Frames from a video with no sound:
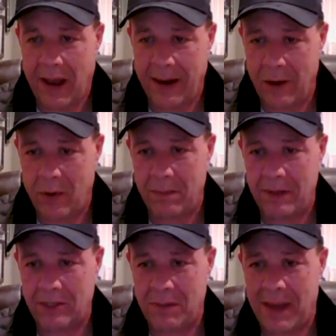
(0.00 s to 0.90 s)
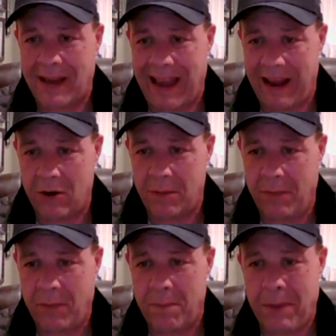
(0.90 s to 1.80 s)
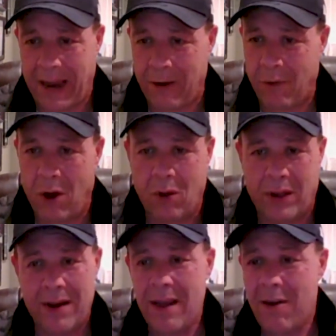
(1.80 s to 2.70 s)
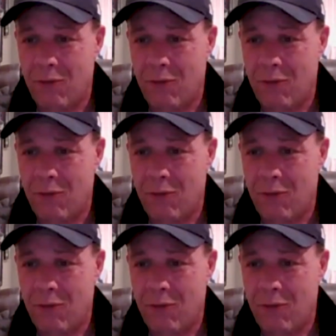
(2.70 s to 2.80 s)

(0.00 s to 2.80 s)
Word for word: I know what it means to be accountable for payroll and